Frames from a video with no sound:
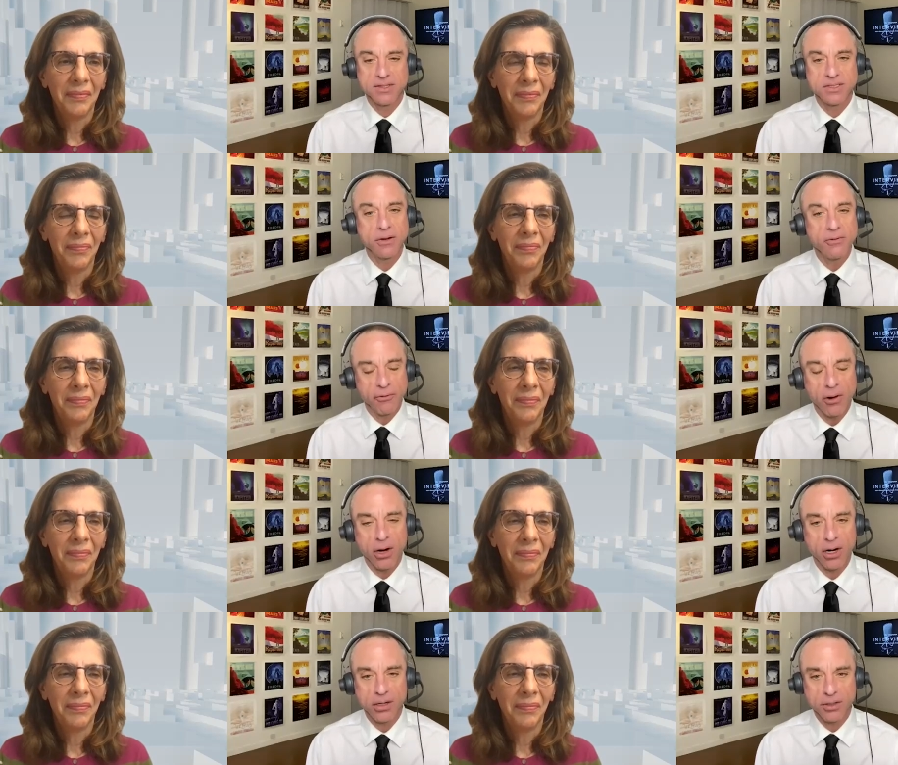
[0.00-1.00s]
Speaker 1: So
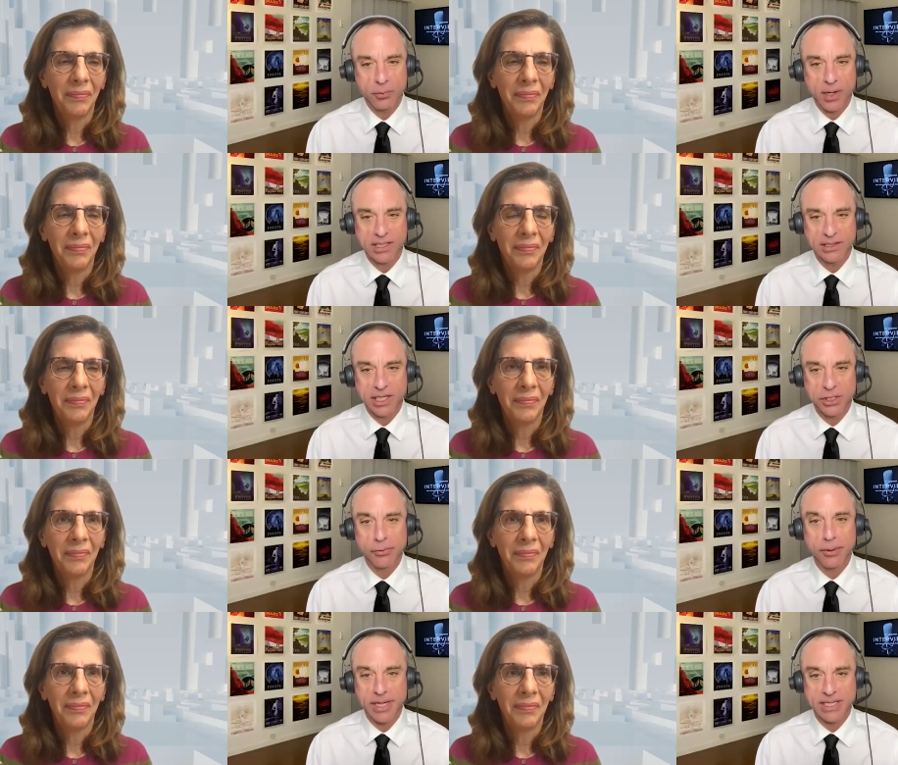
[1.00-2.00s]
far,
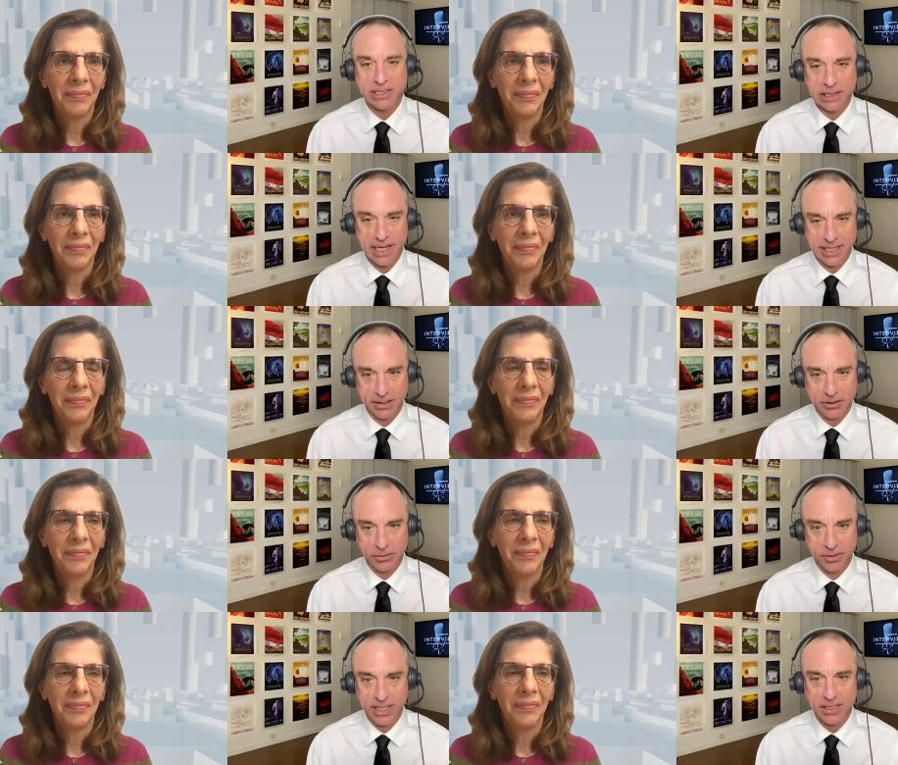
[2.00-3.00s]
regulation remains light,
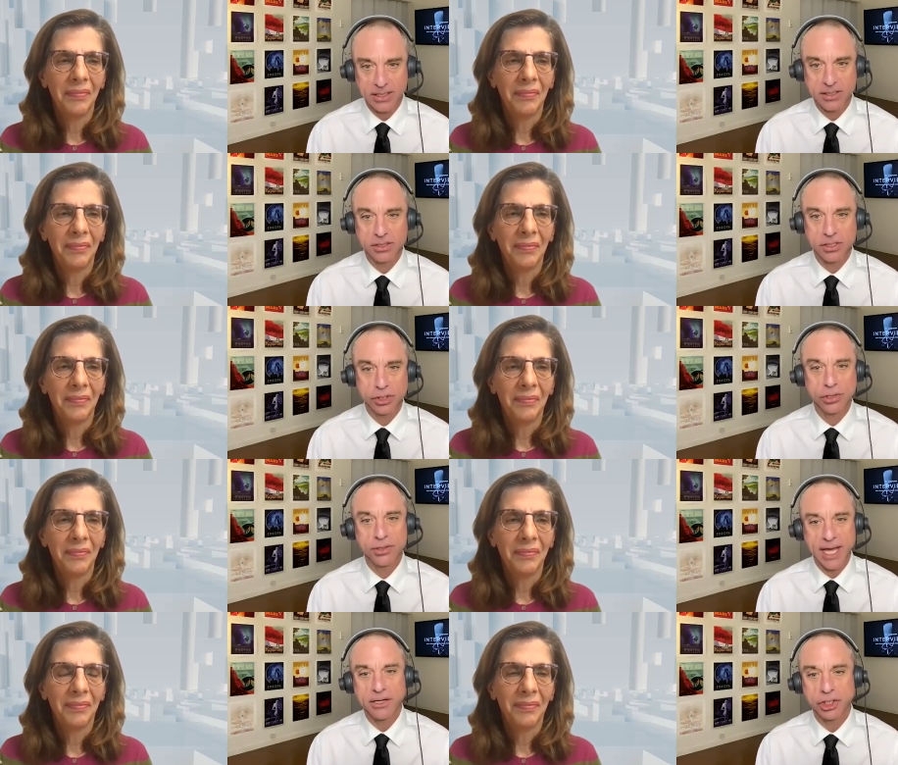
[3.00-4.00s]
right?
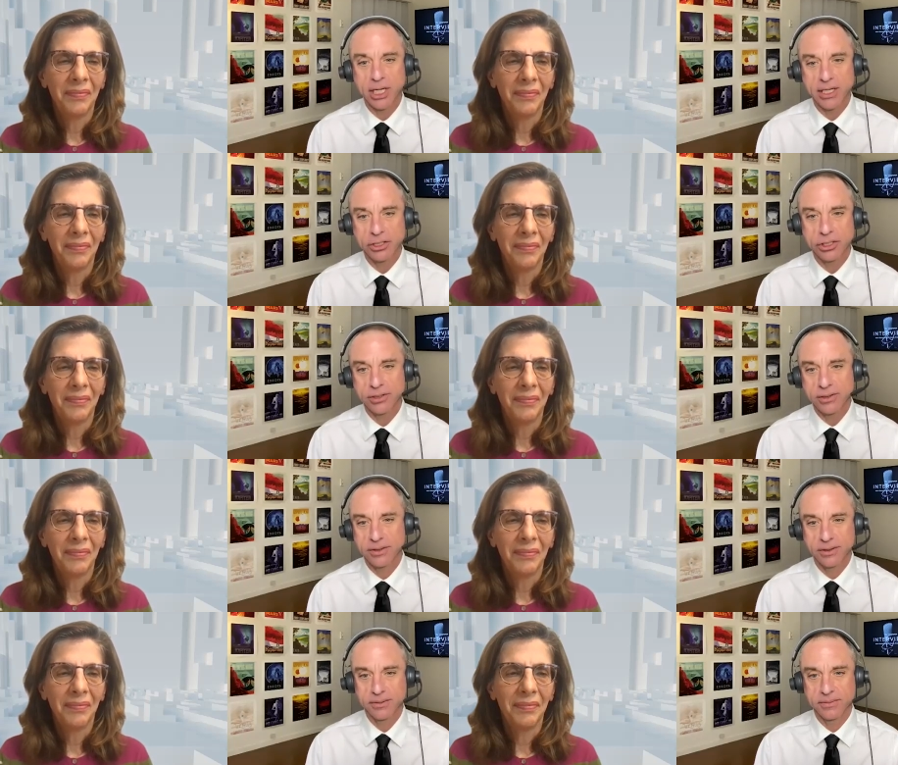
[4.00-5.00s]
Should that change?
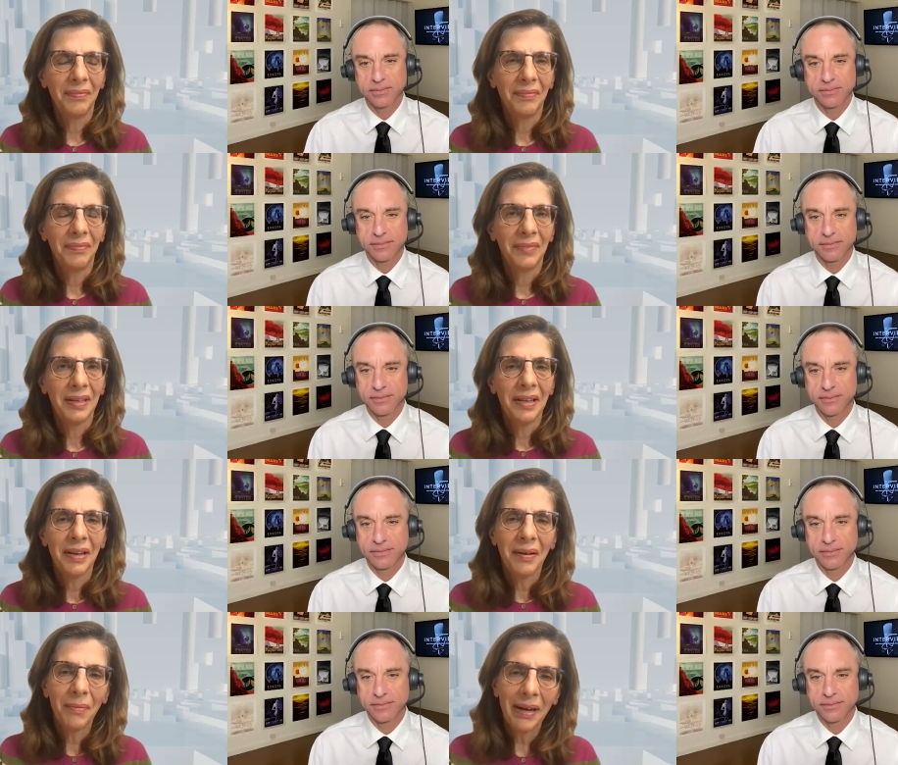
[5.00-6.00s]

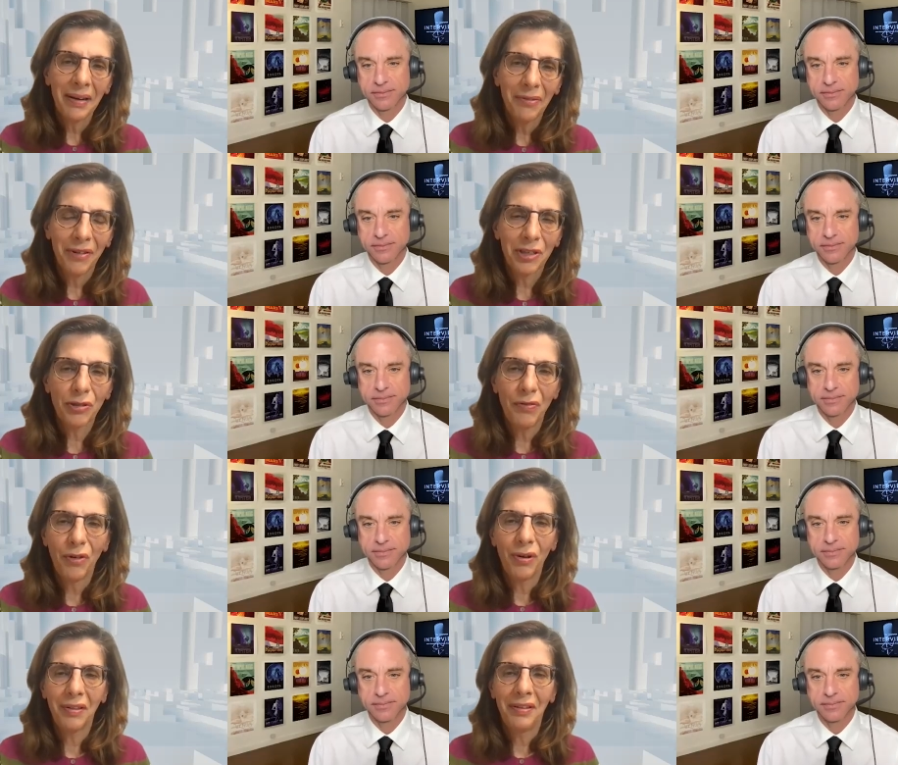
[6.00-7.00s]
Speaker 2: Well, first of
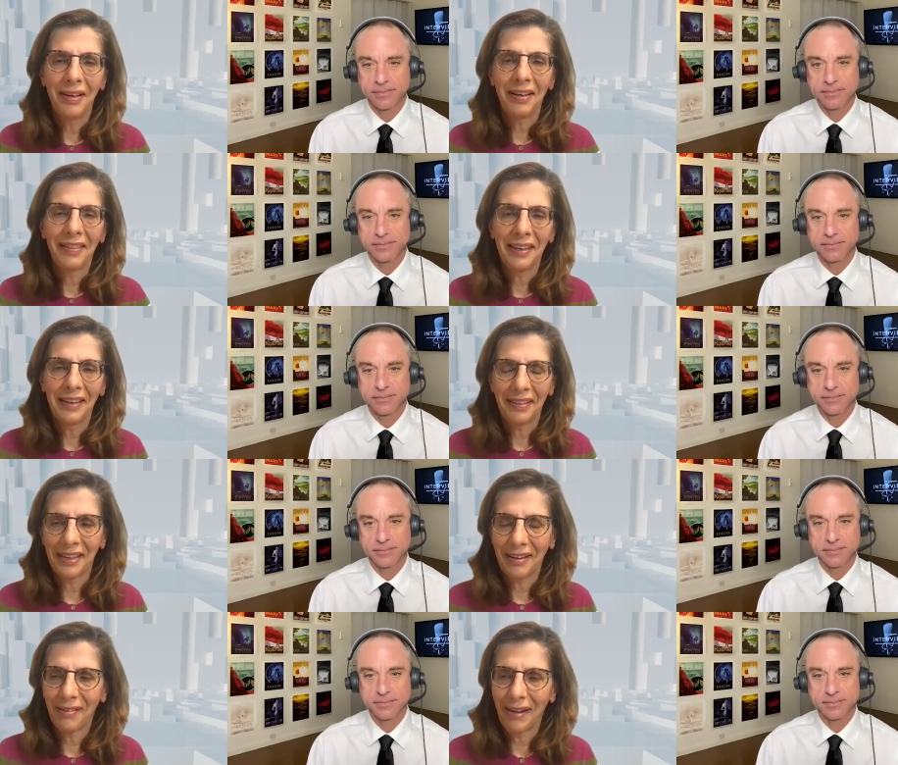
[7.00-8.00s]
all,
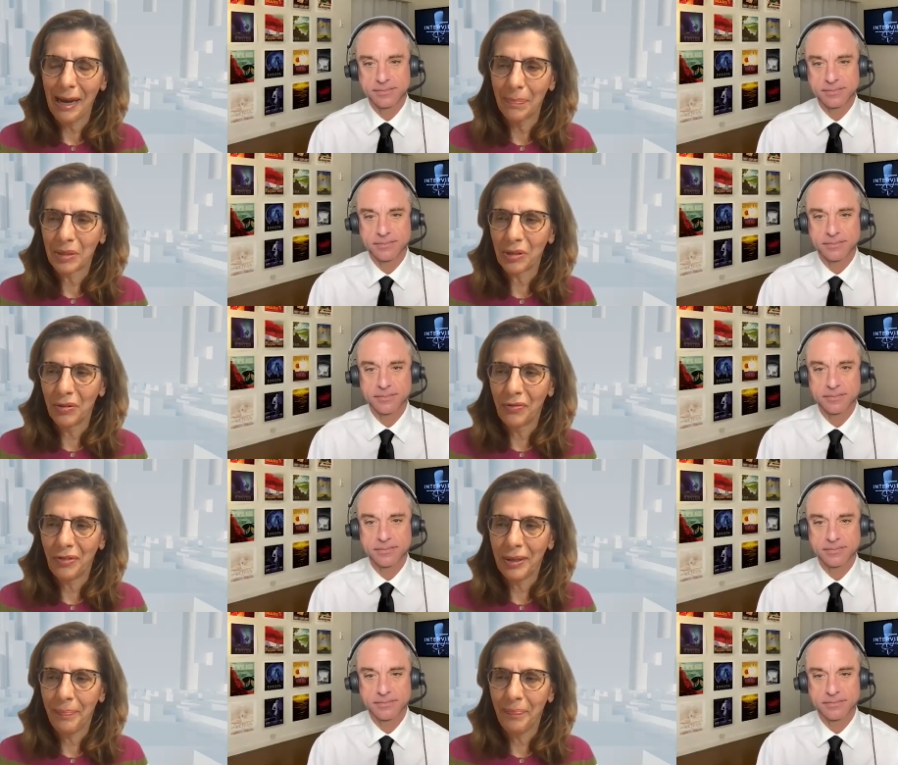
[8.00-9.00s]
the collapse of
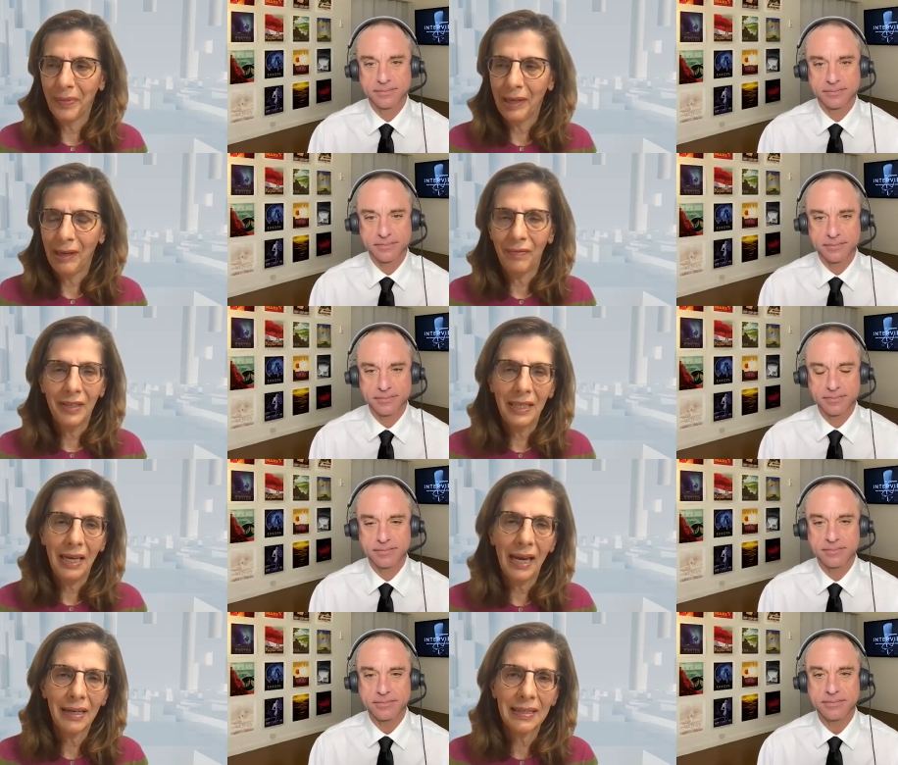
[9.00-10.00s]

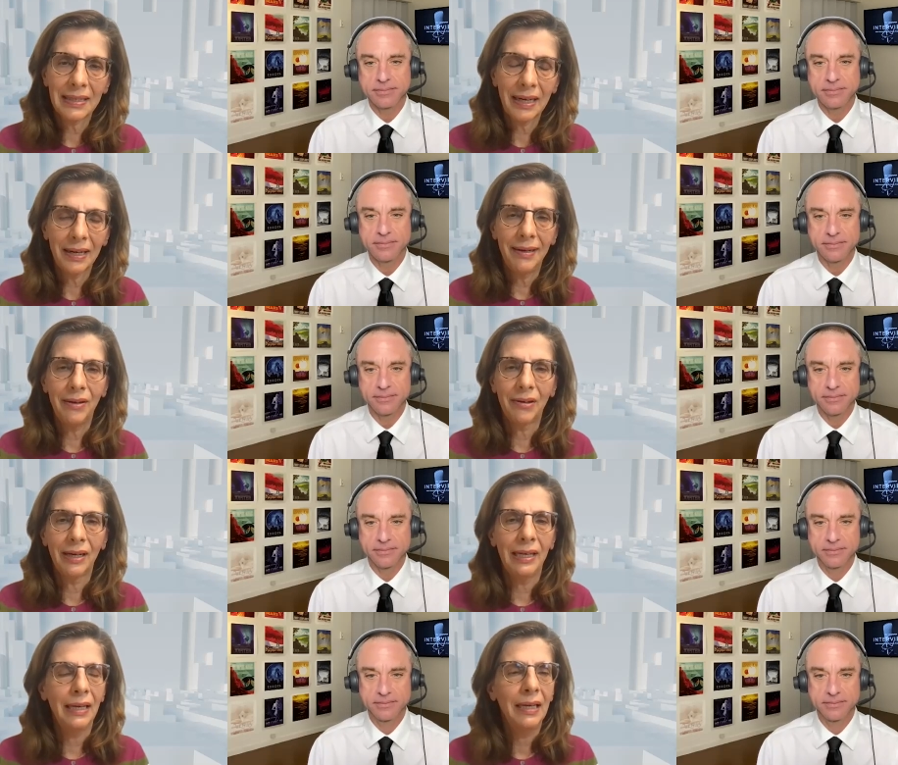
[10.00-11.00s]
FTX
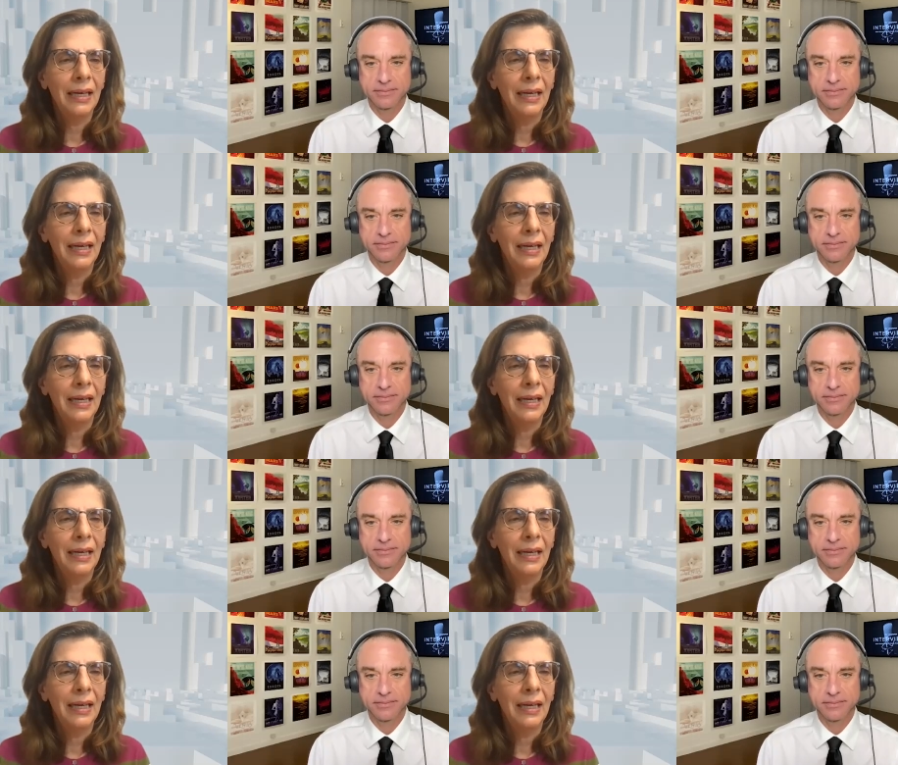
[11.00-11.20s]
clearly